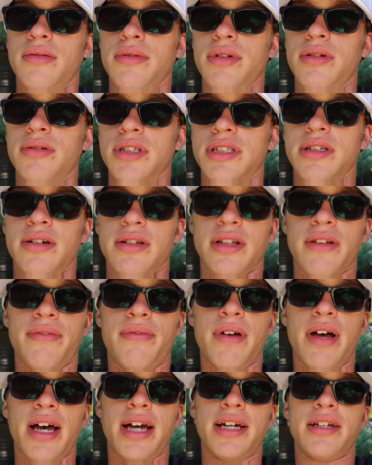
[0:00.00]
you will start to
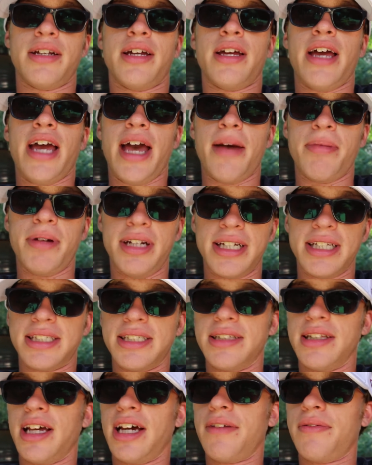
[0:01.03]
find happiness
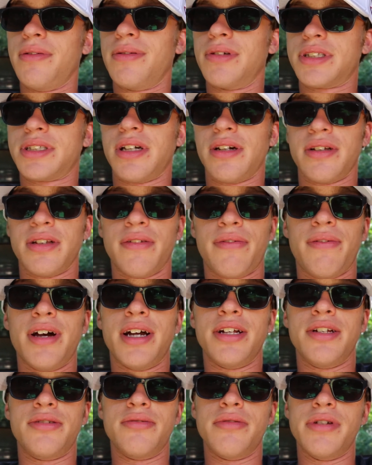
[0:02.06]
in life. You will start to
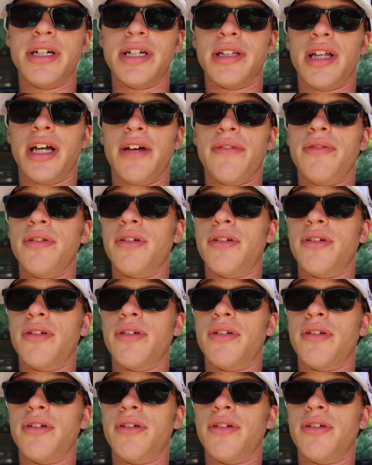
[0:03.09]
find joy in life.